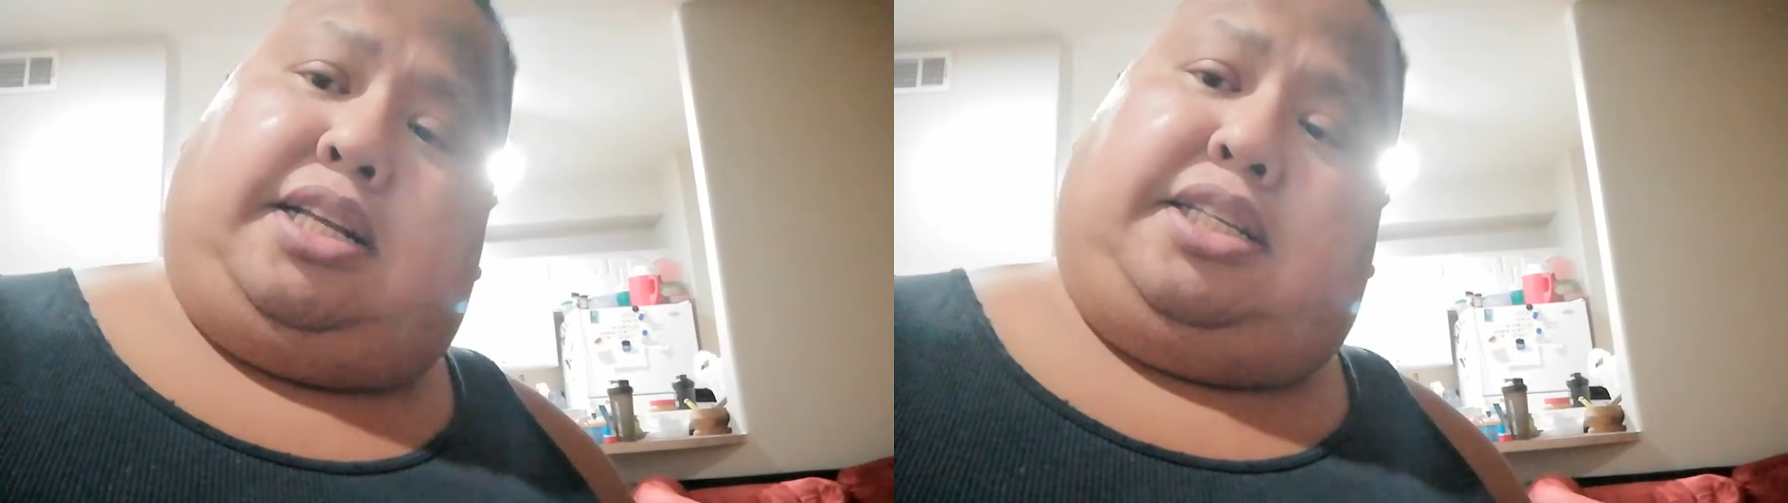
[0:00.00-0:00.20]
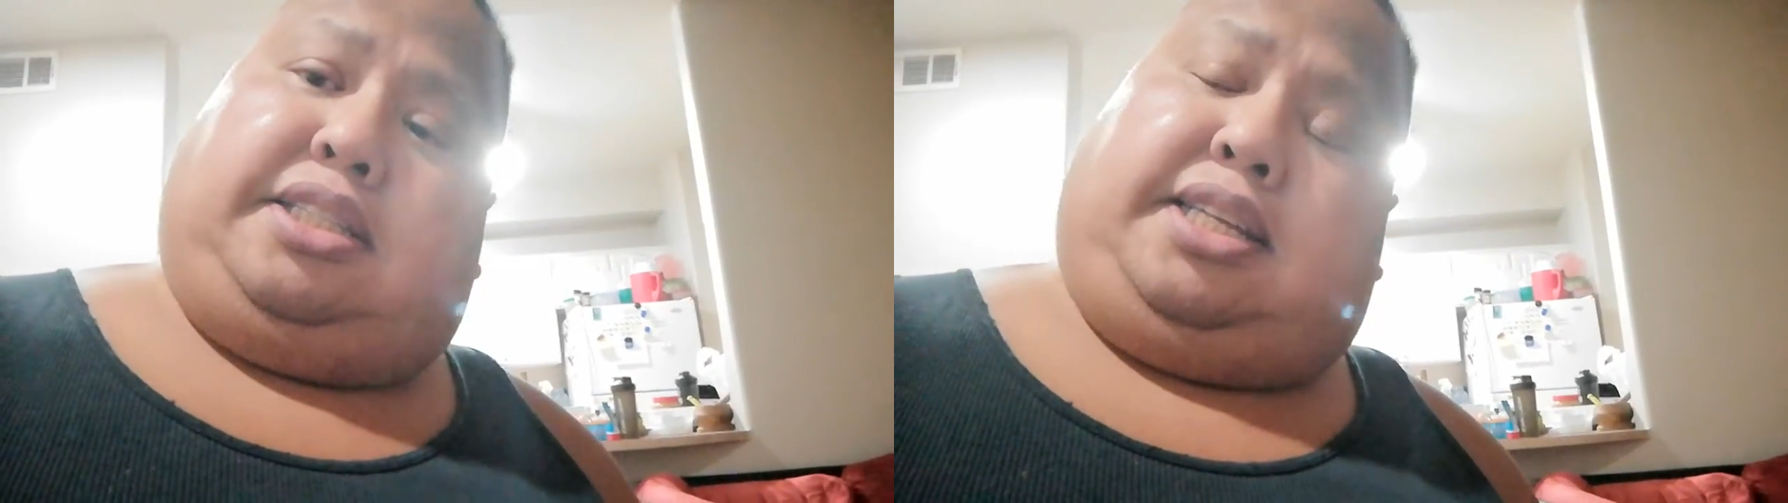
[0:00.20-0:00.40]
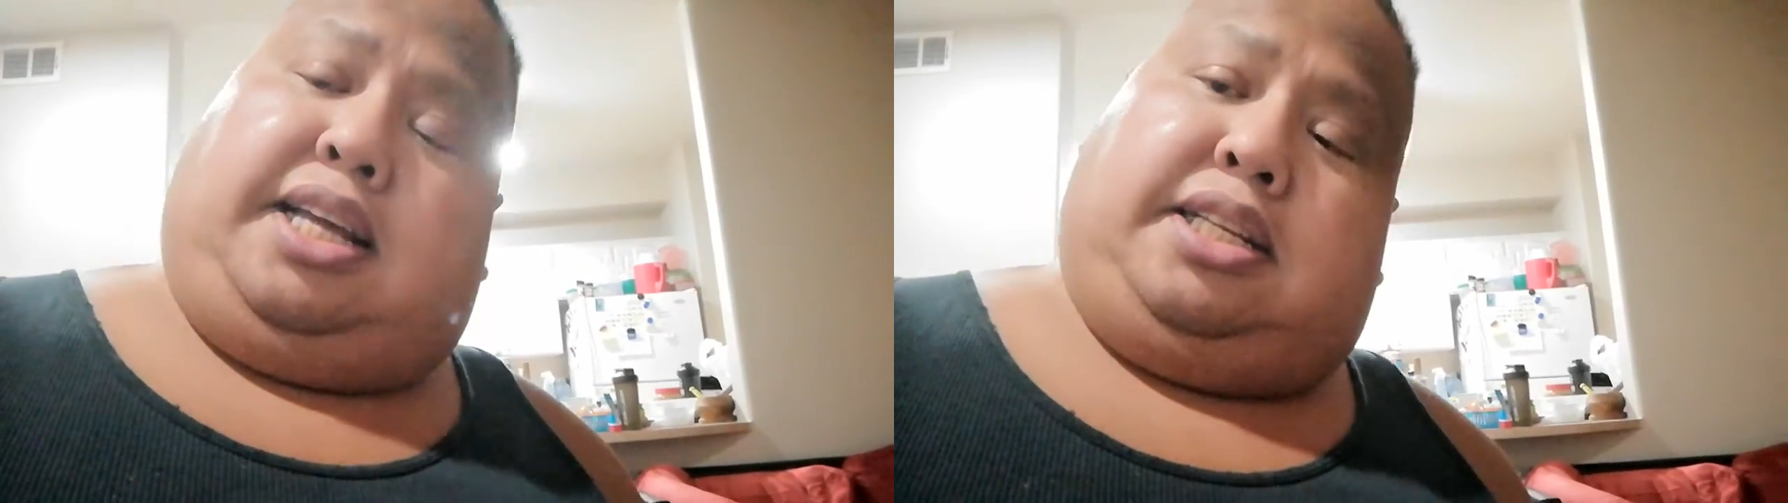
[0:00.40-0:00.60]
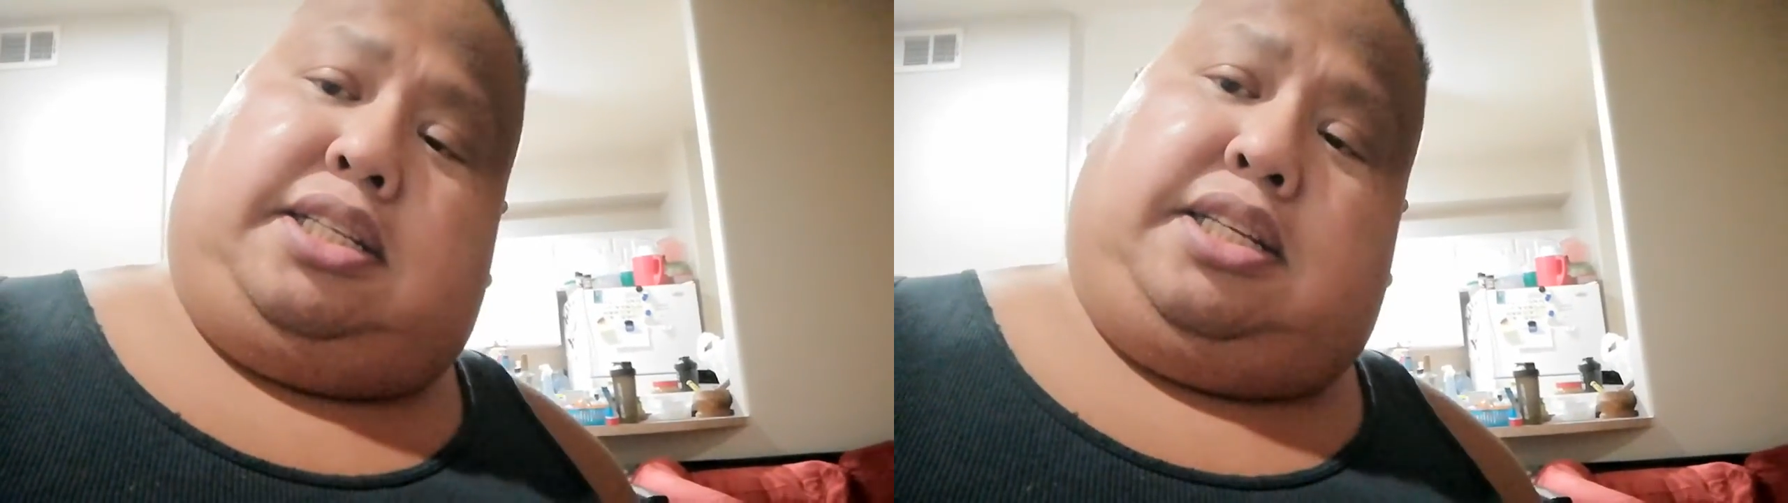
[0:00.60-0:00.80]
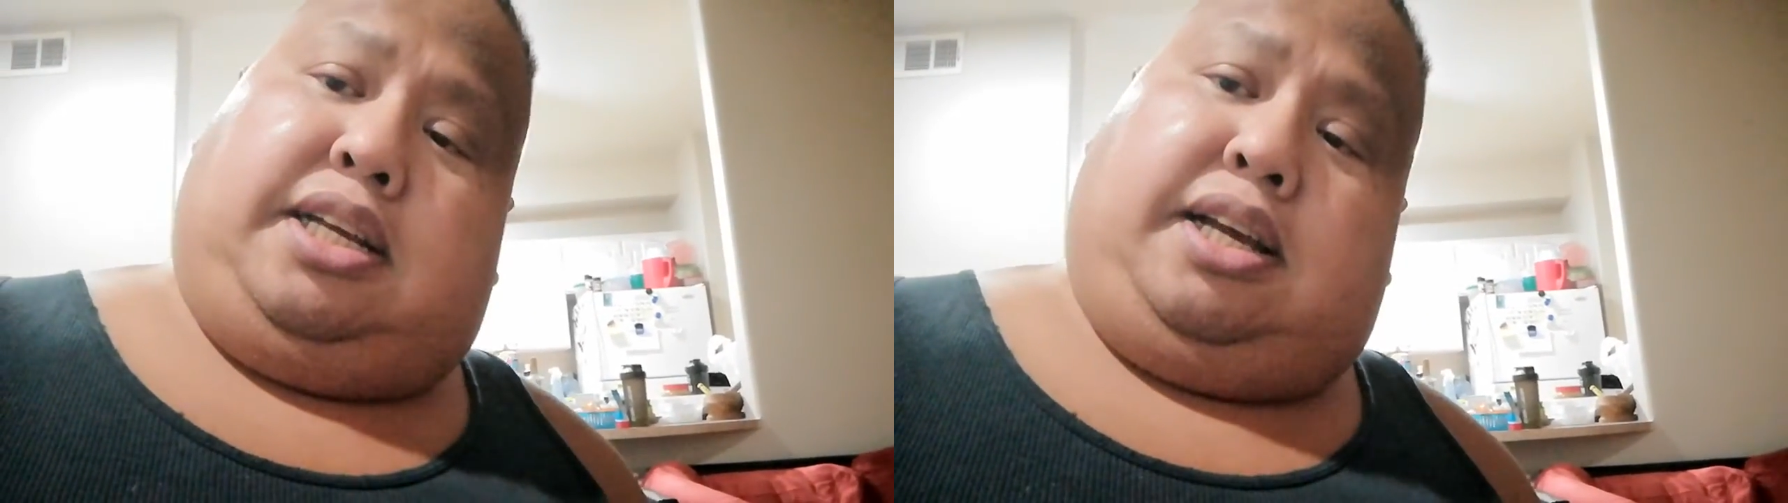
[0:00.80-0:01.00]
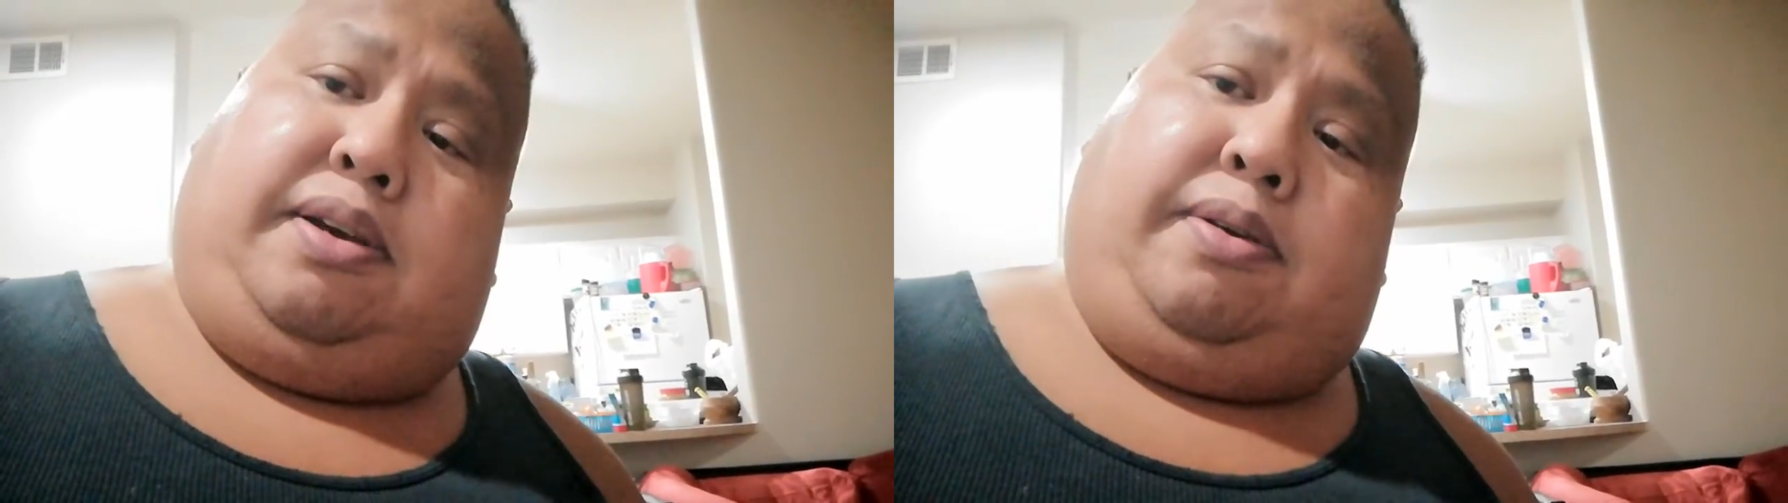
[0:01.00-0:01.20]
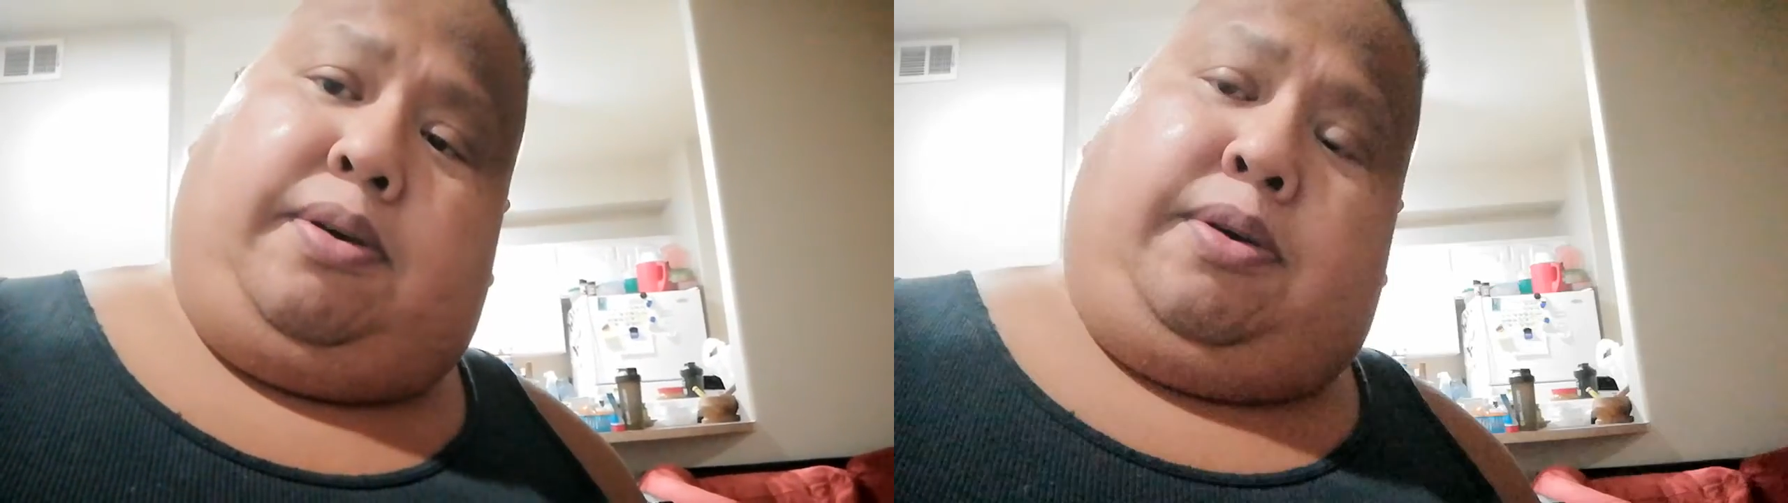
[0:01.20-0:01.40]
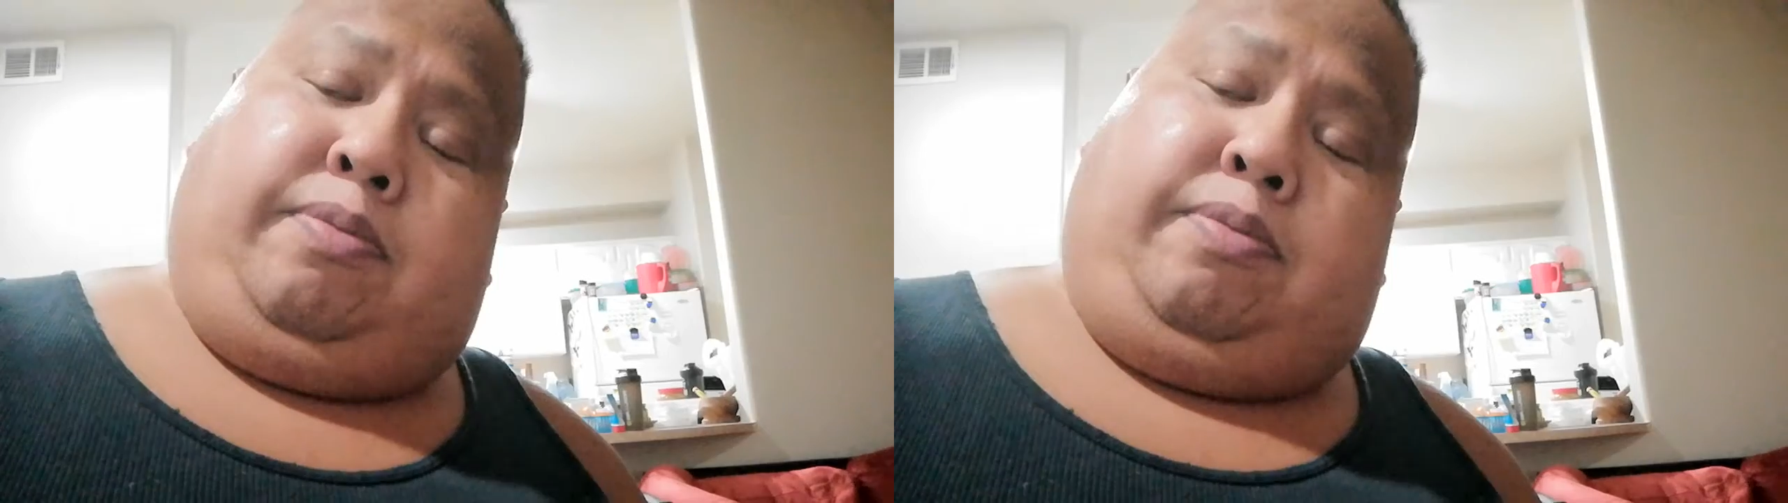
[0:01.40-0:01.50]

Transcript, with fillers: His state is, uh,